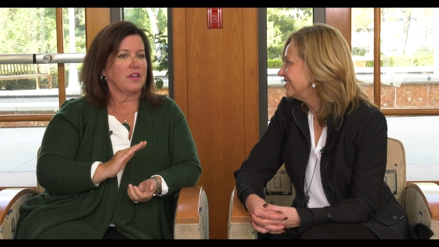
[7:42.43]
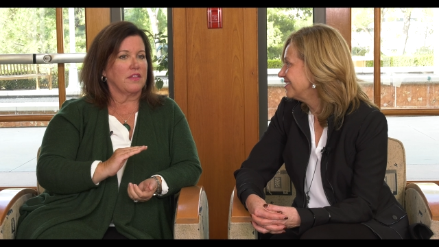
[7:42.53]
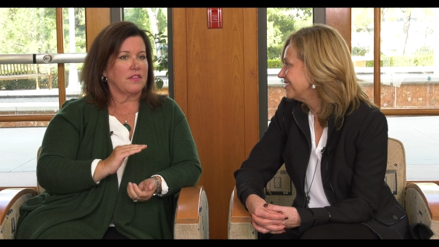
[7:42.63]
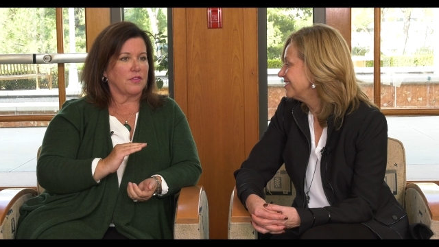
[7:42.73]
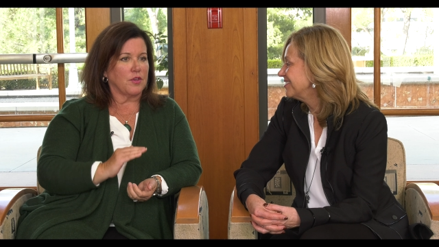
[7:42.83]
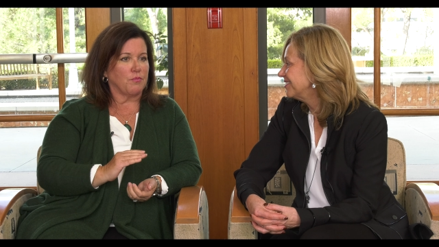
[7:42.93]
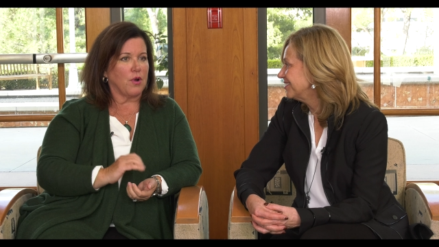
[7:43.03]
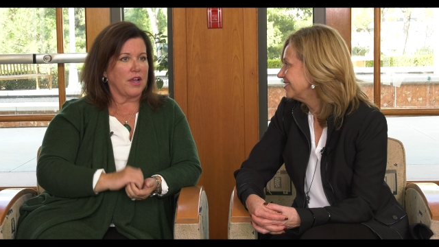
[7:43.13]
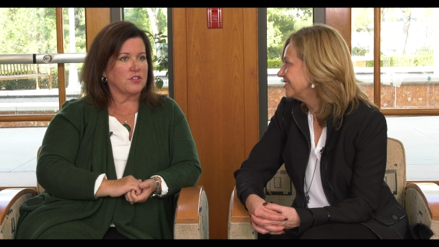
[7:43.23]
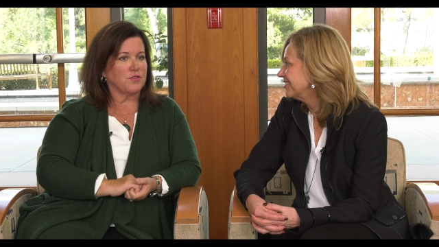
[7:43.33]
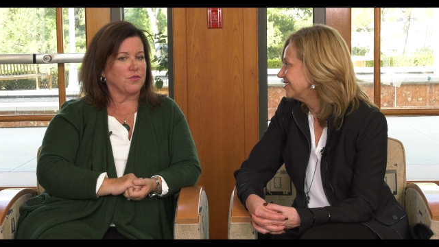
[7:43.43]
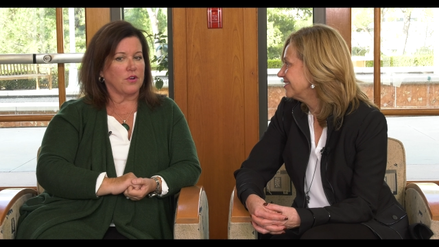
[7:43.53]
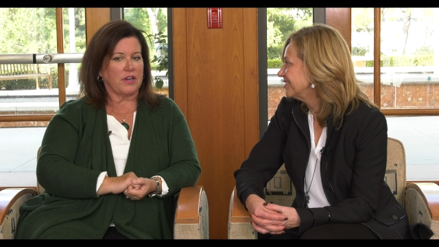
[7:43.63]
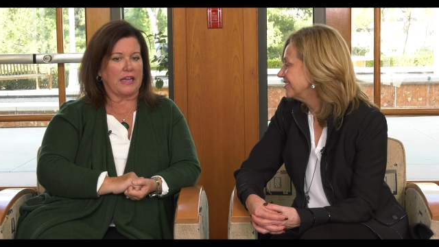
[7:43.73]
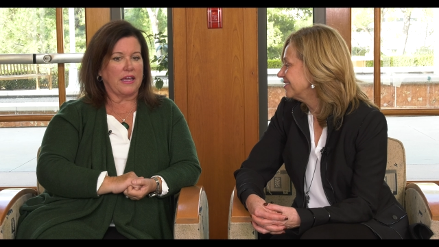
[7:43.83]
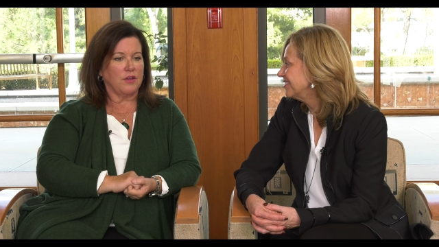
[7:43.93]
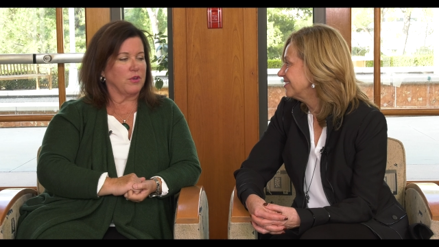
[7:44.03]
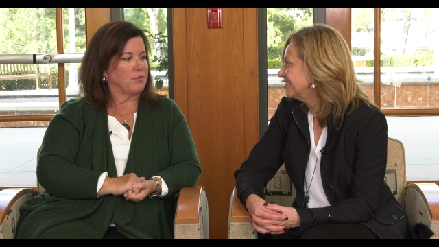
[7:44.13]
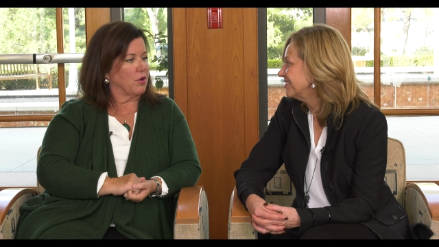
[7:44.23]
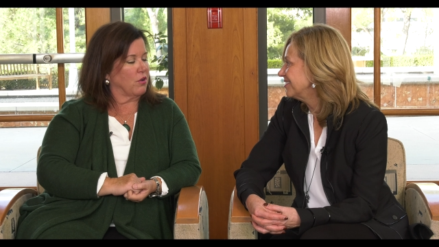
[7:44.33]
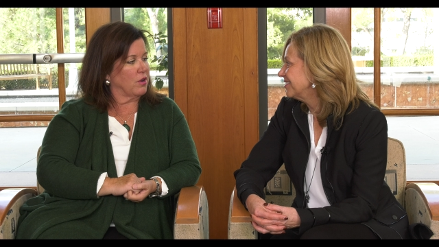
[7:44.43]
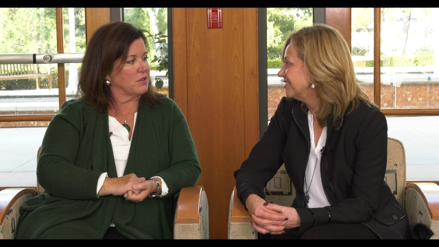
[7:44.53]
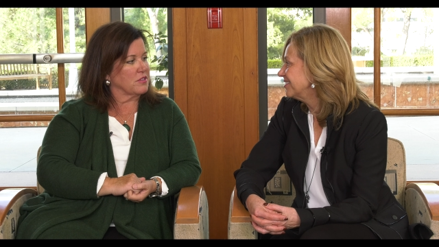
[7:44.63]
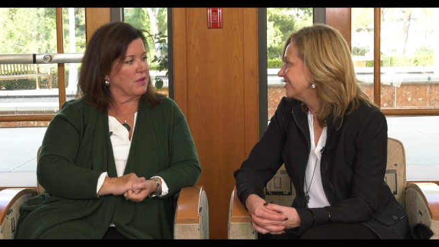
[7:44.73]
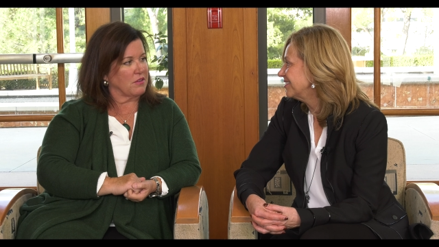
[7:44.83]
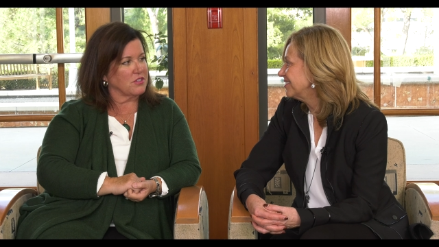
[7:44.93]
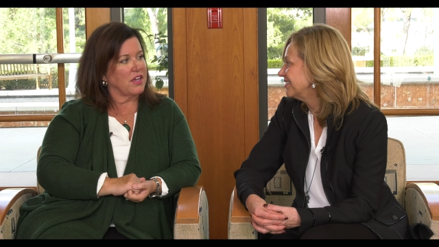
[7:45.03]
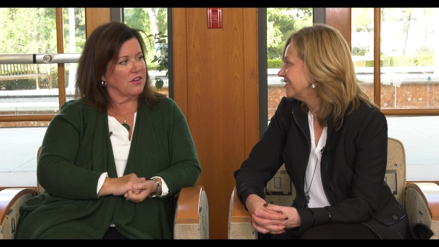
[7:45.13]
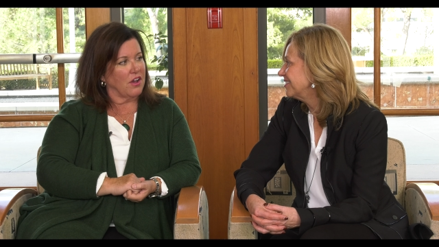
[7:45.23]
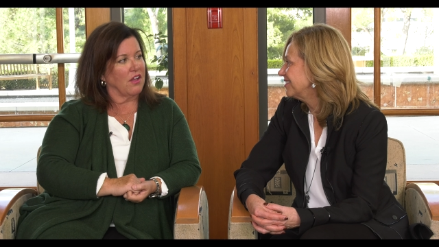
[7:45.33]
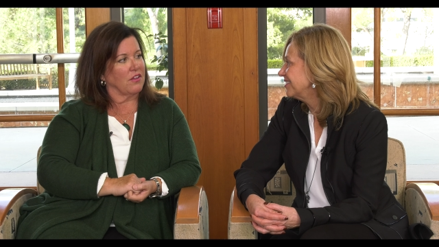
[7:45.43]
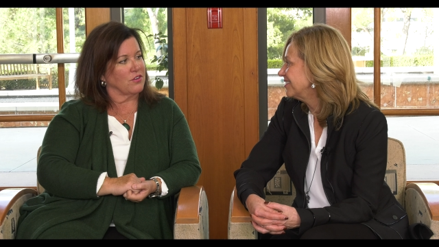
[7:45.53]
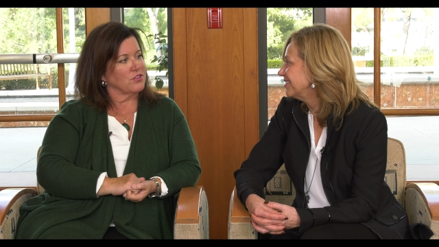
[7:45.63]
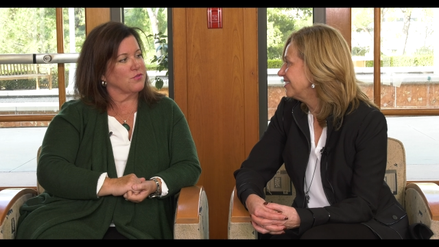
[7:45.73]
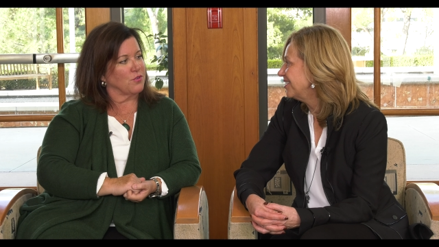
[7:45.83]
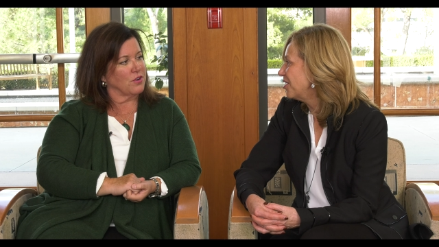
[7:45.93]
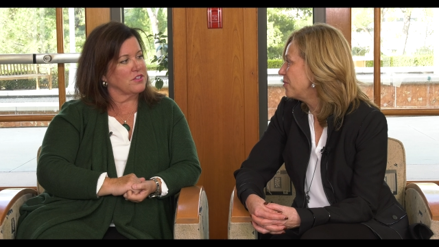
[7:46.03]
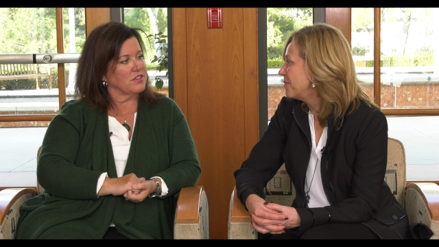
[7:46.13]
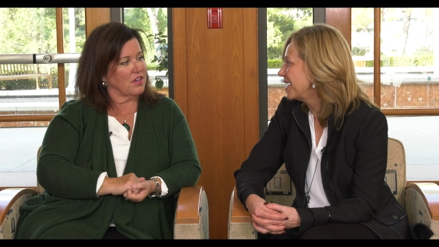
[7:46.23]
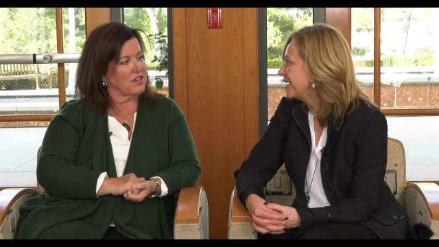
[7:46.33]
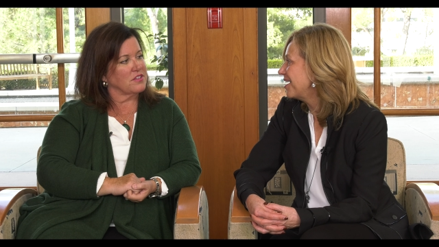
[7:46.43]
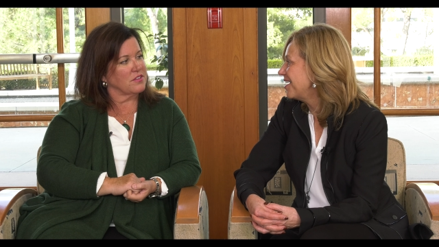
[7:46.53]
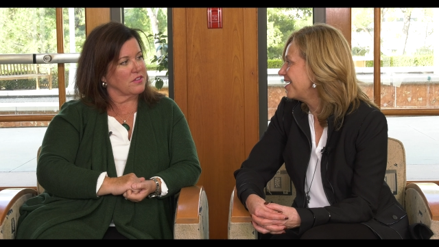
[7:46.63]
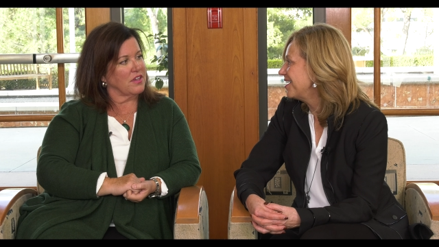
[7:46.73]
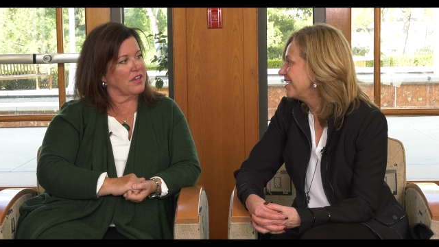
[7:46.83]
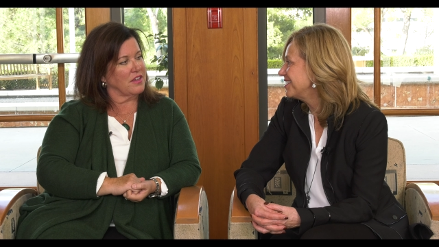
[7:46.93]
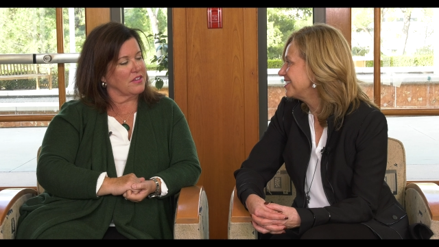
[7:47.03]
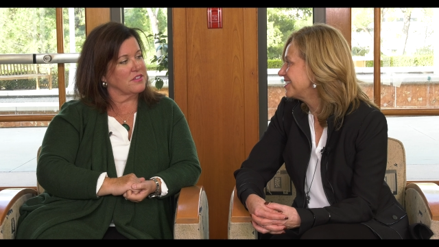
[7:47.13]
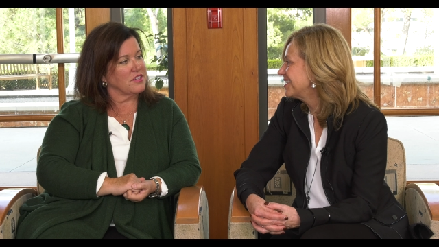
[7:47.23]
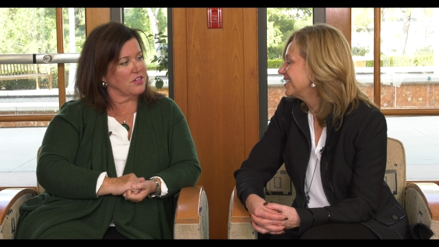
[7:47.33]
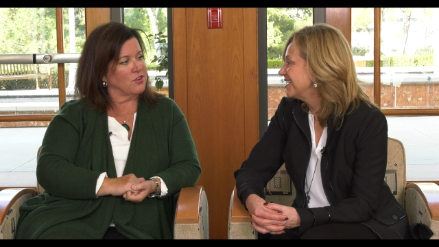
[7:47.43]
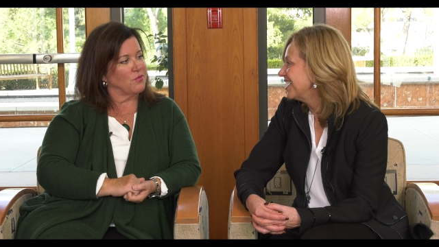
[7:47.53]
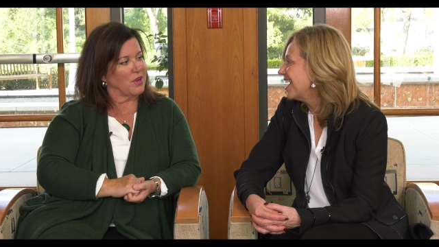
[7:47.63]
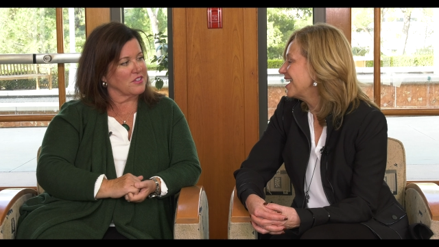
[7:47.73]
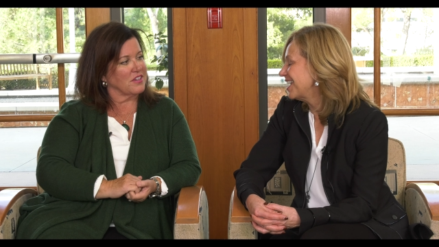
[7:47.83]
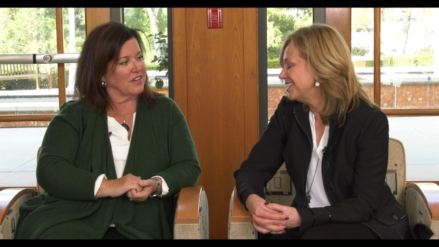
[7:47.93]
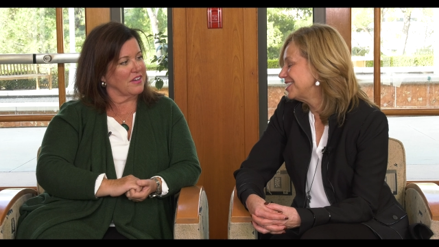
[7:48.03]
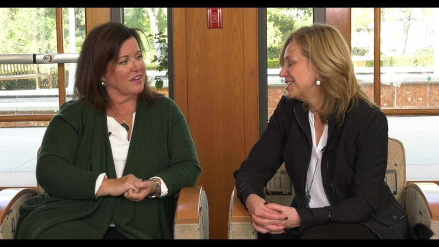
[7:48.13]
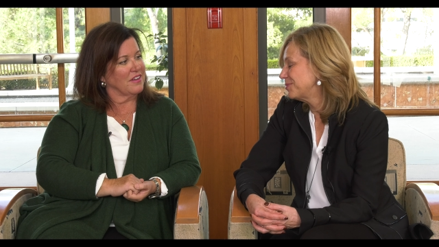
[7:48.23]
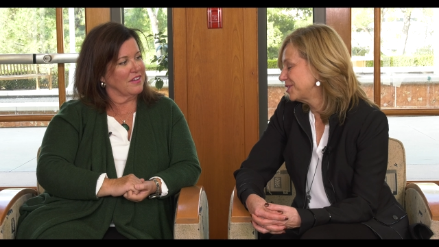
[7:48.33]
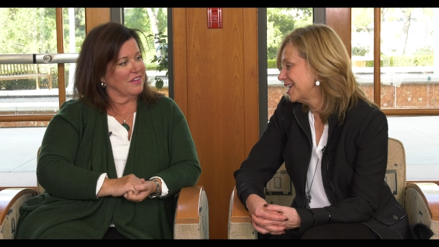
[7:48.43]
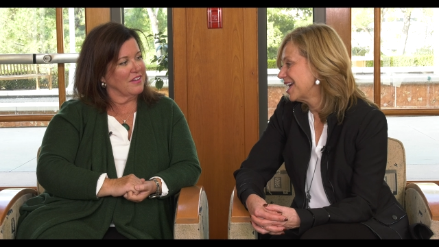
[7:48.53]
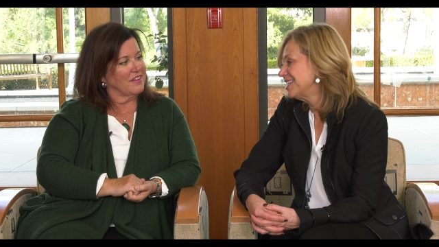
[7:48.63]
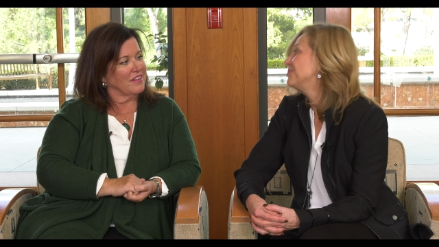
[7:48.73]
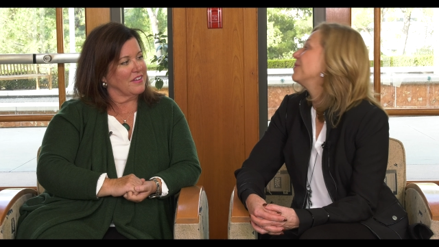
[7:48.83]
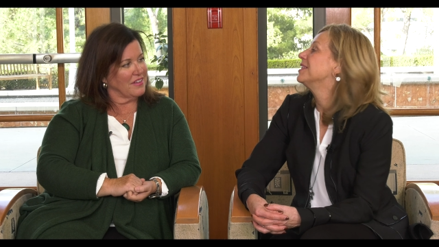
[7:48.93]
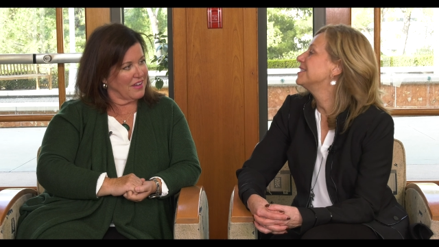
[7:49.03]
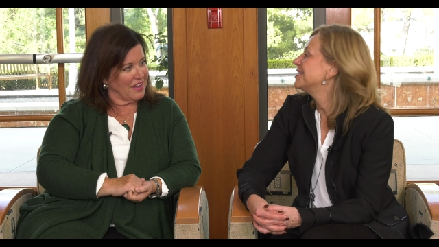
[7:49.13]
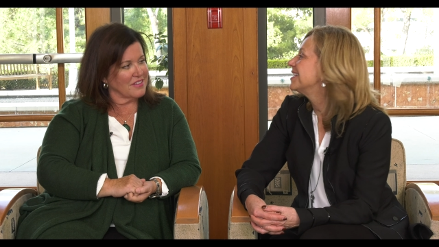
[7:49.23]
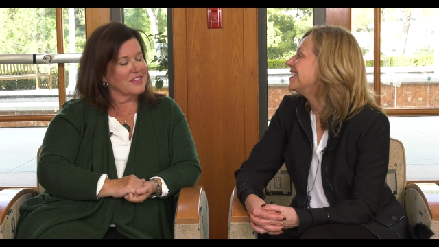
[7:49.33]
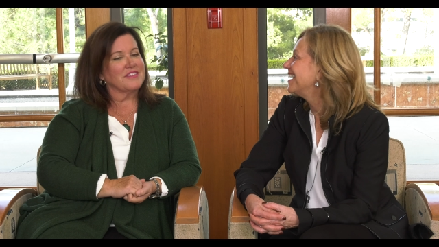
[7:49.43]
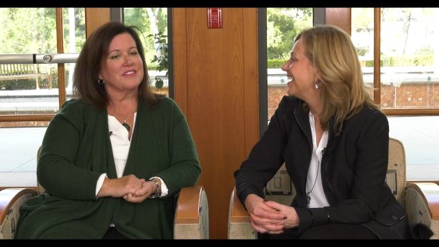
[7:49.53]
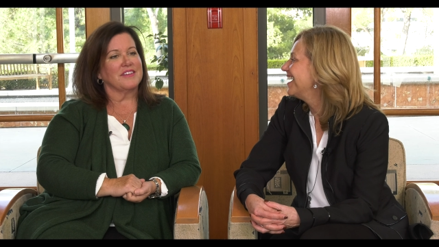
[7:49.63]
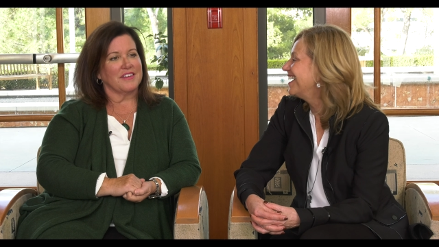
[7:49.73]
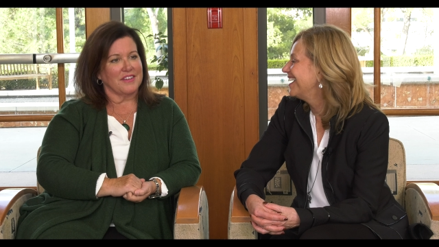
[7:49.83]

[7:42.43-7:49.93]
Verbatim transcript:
Speaker 1: that the price for an eight-week program is about ten dollars for oh a senior resident. Again,
Speaker 2: subsidized by yes, the city. Yes, it